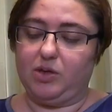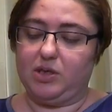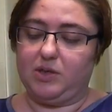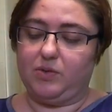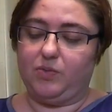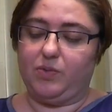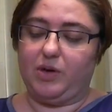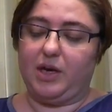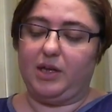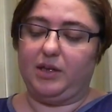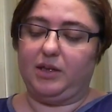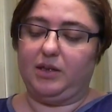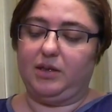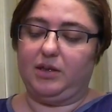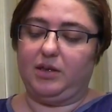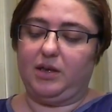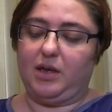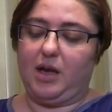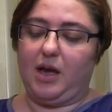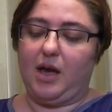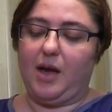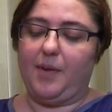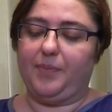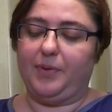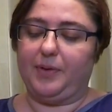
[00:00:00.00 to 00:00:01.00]
is one
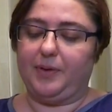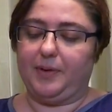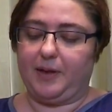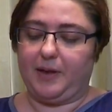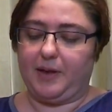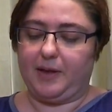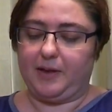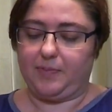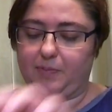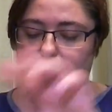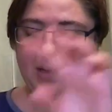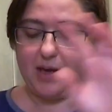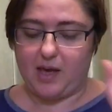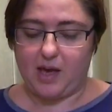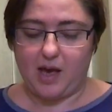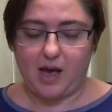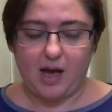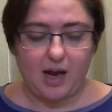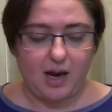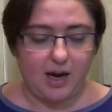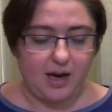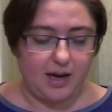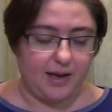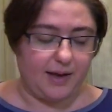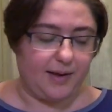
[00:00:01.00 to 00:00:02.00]
up at my
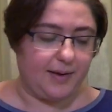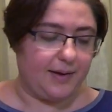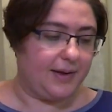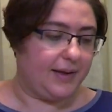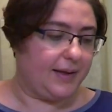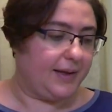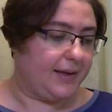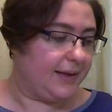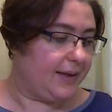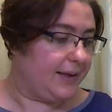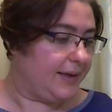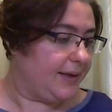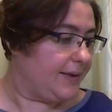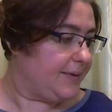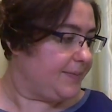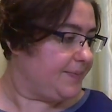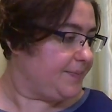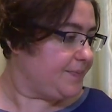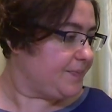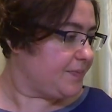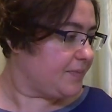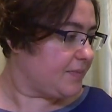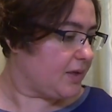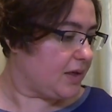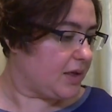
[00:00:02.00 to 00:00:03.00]
alley.
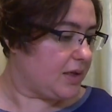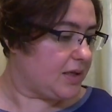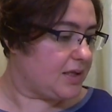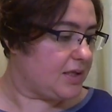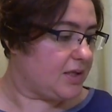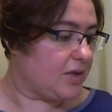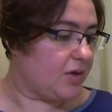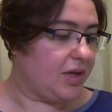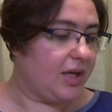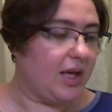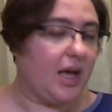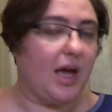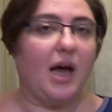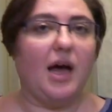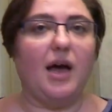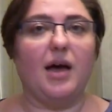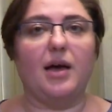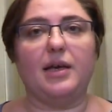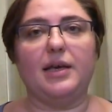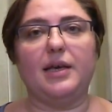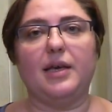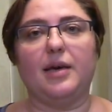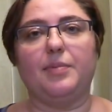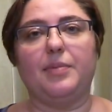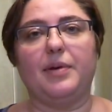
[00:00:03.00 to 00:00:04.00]
So yeah,
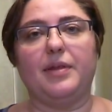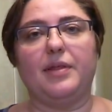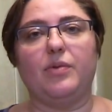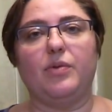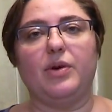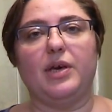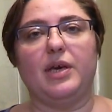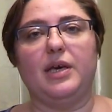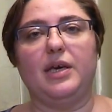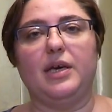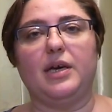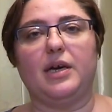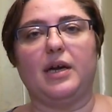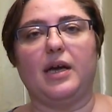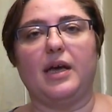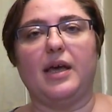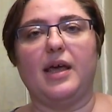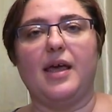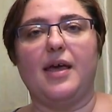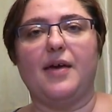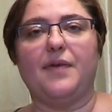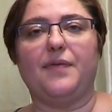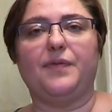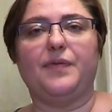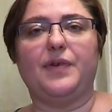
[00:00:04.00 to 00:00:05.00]
yeah, by the way, here I
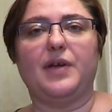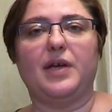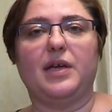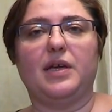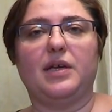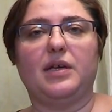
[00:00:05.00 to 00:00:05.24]
have